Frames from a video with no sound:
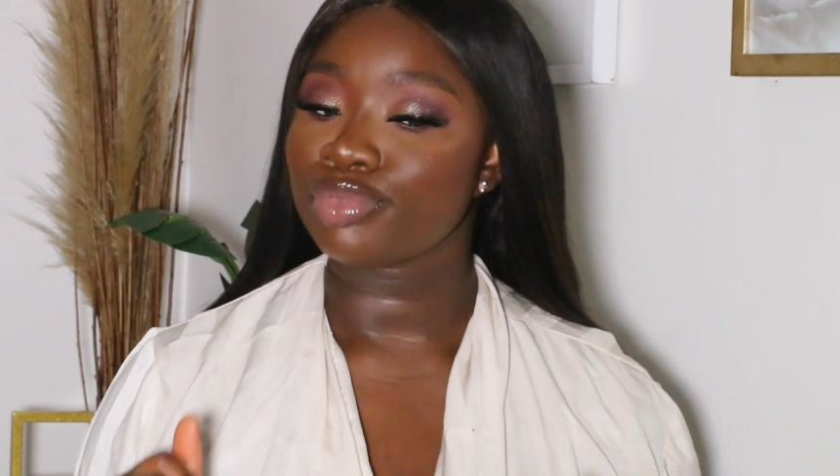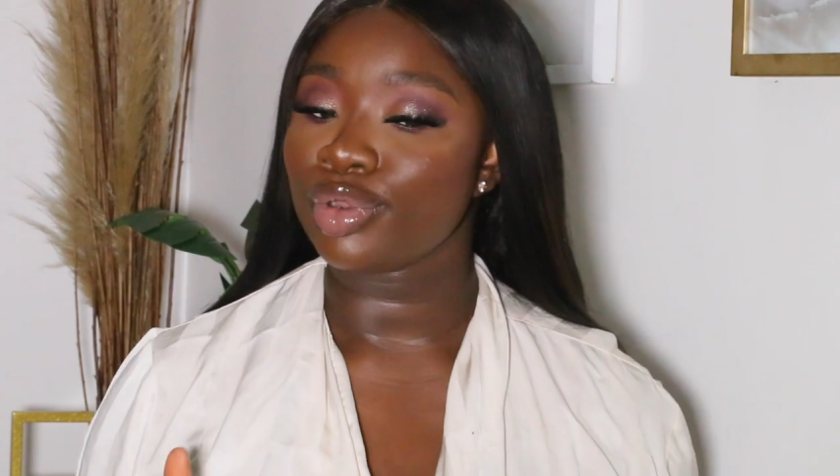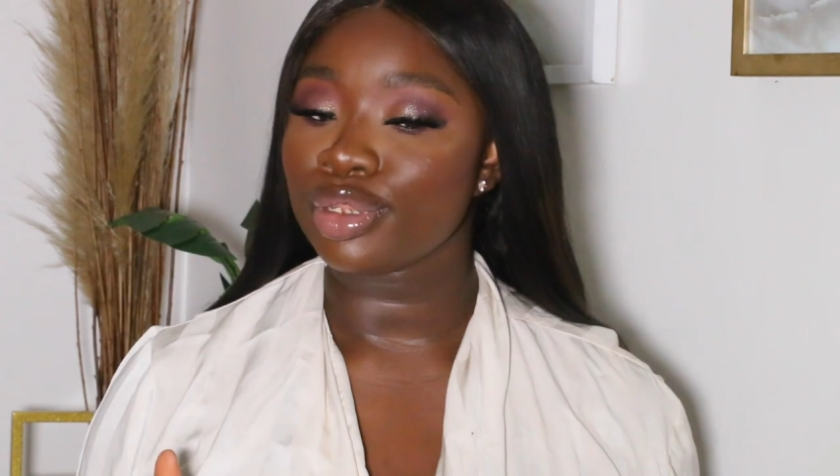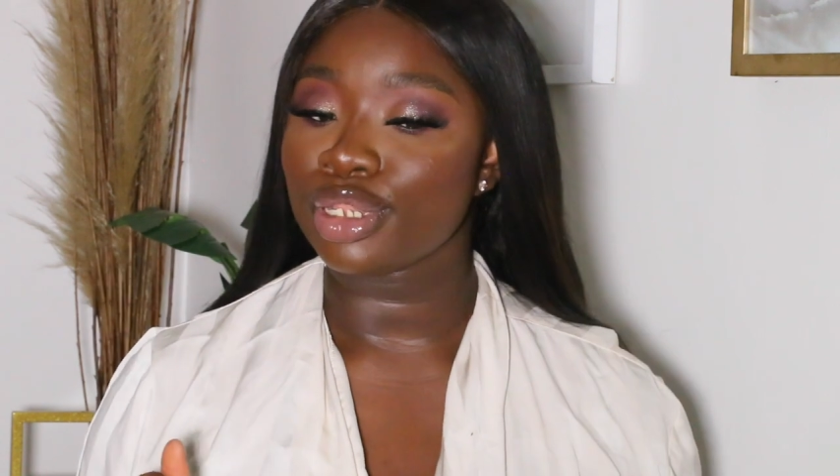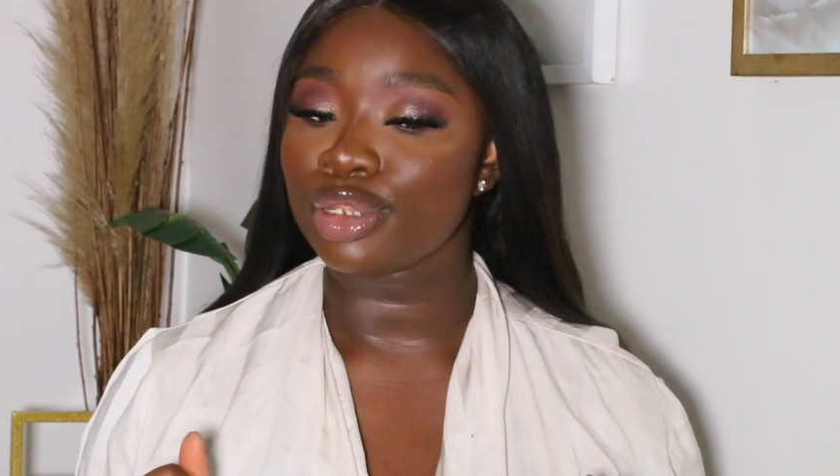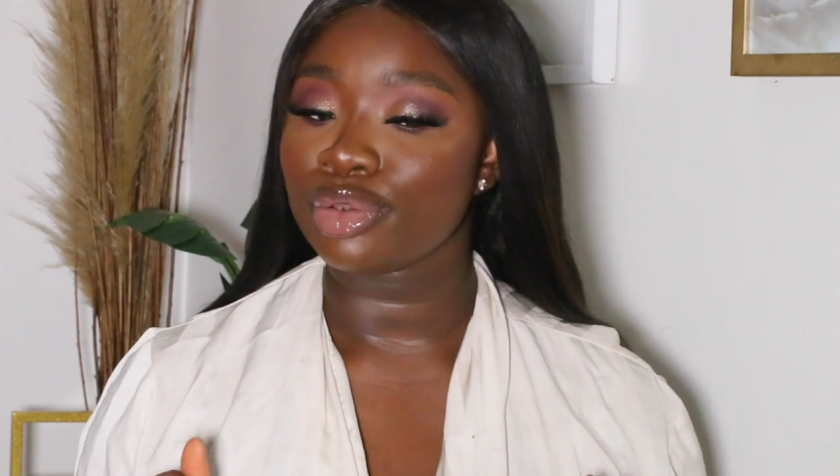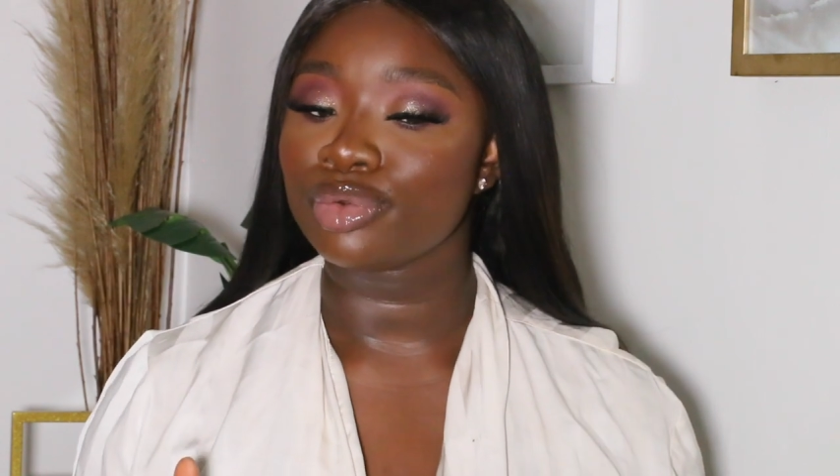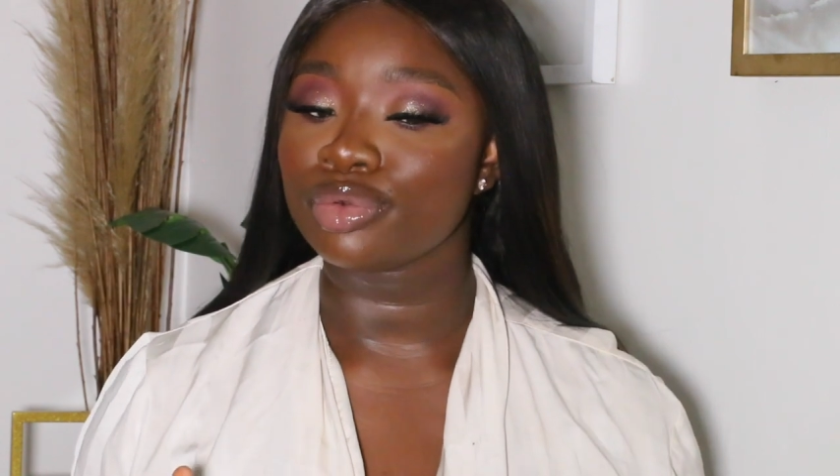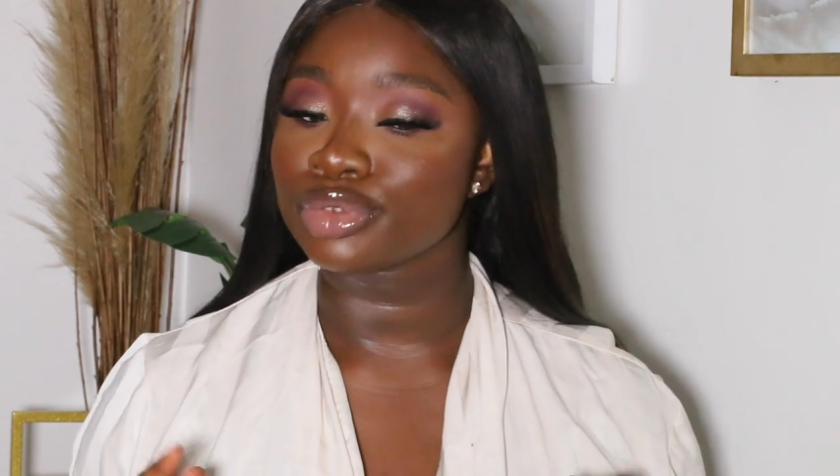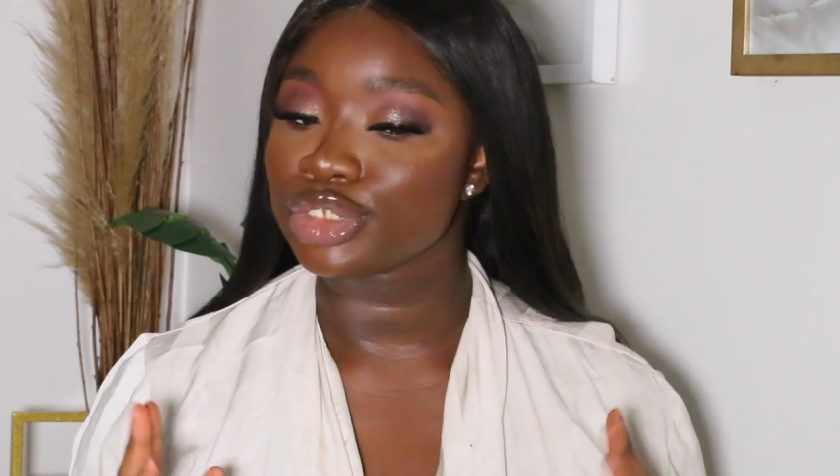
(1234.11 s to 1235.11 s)
put on a
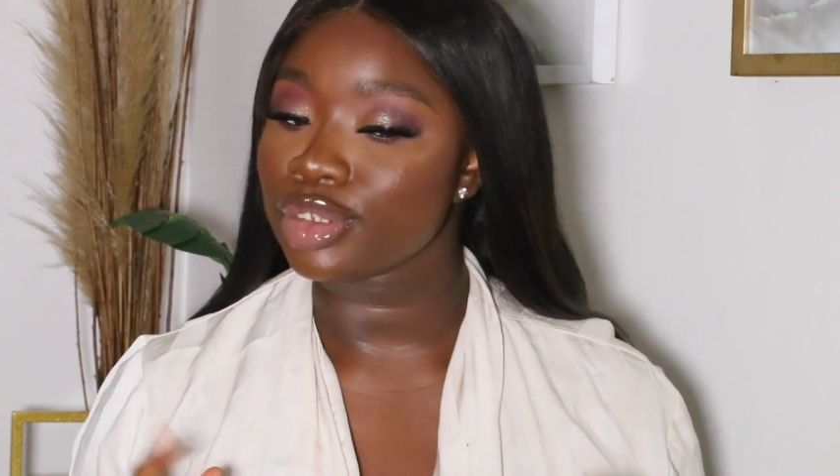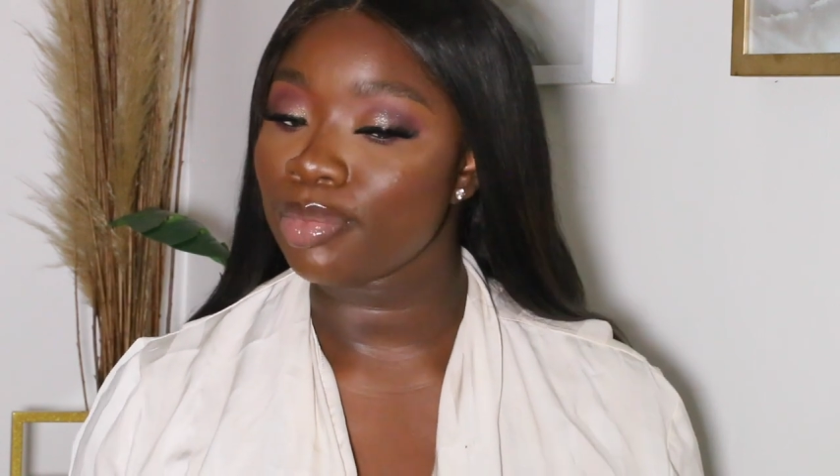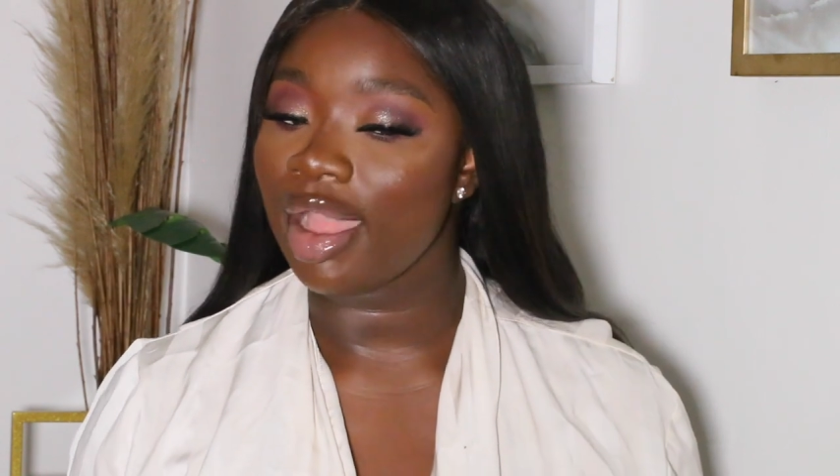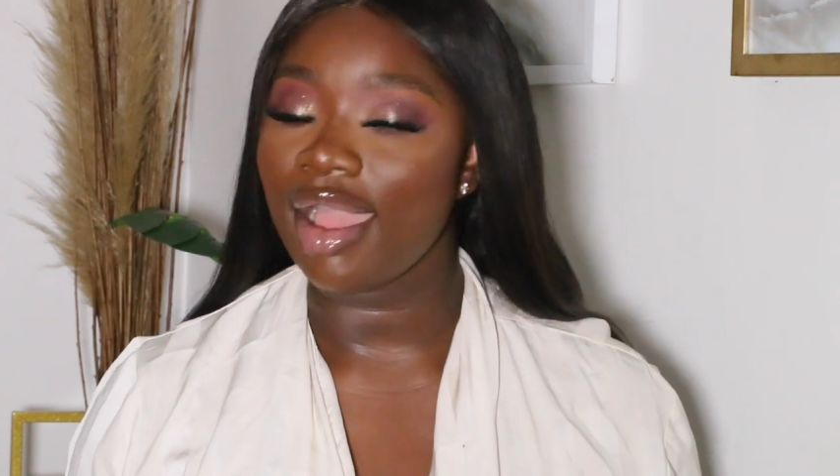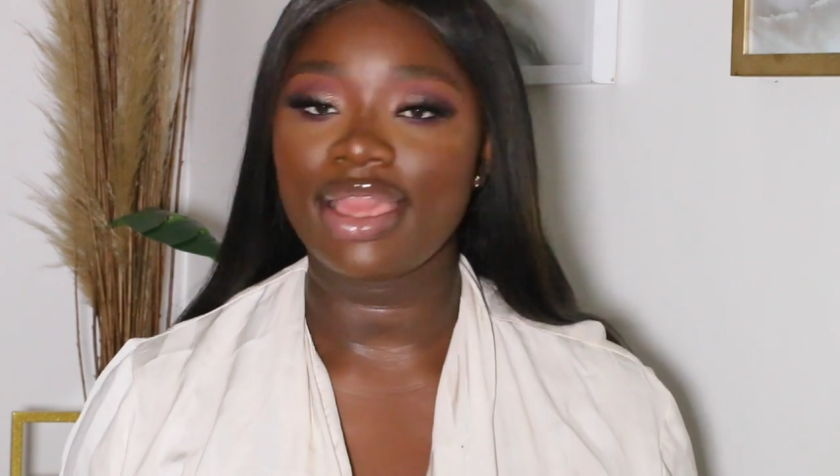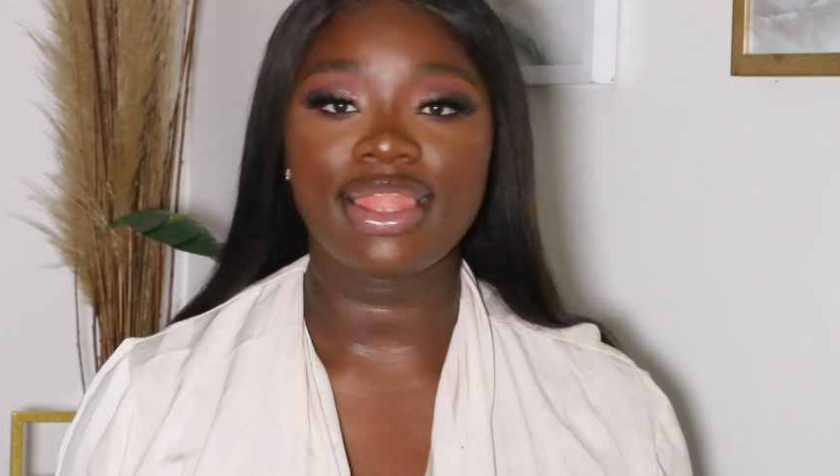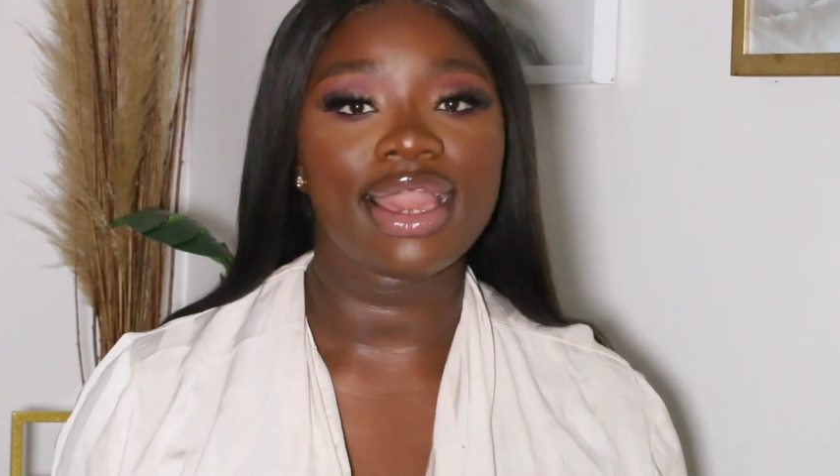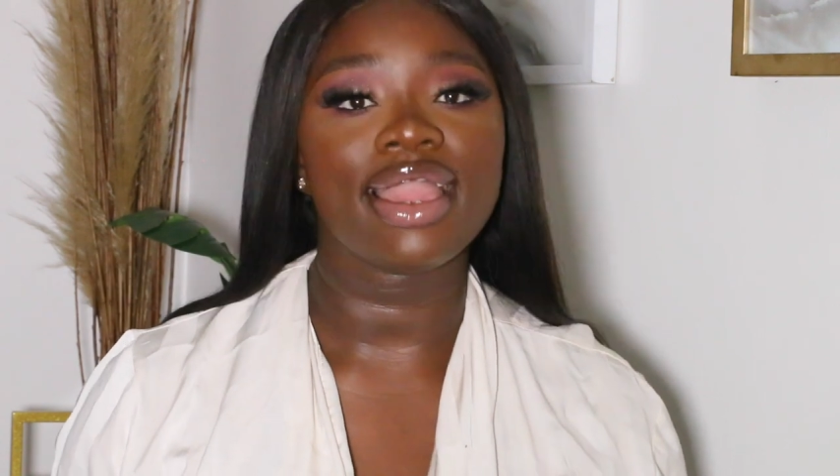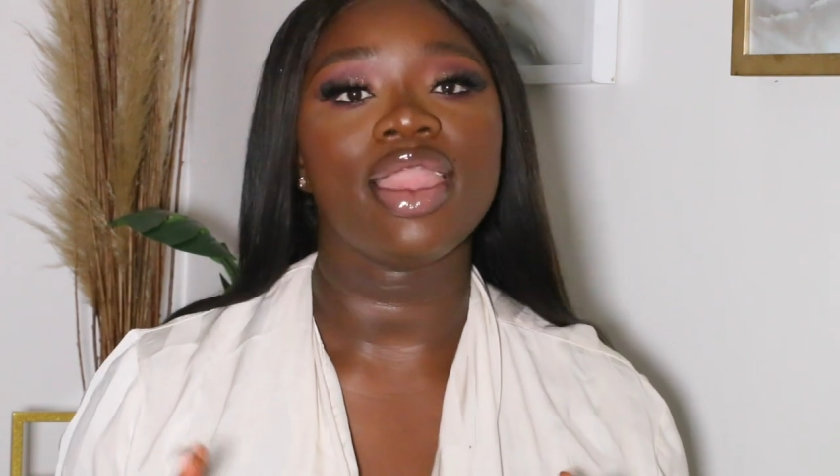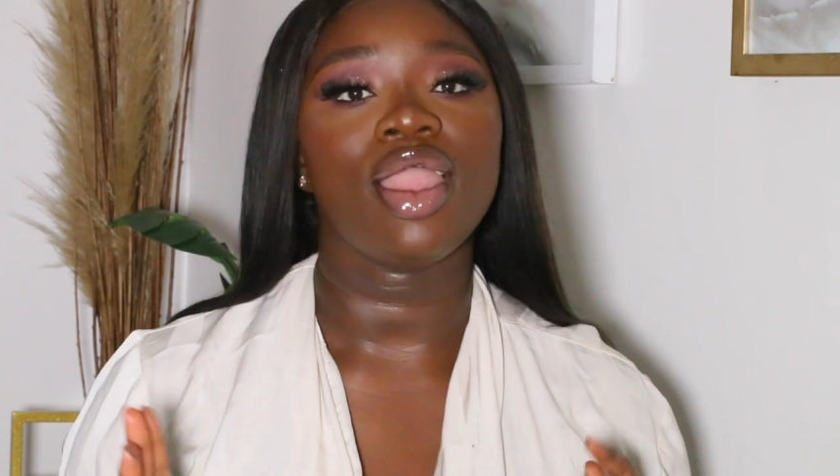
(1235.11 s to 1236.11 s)
little shimmer
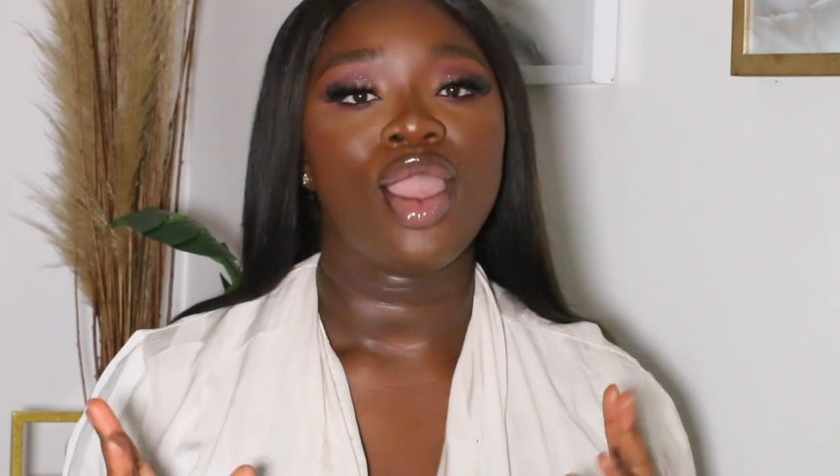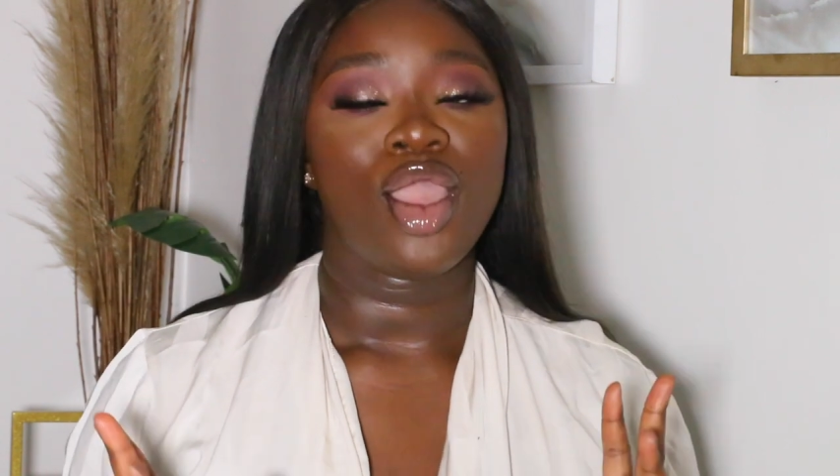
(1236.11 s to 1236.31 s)
highlight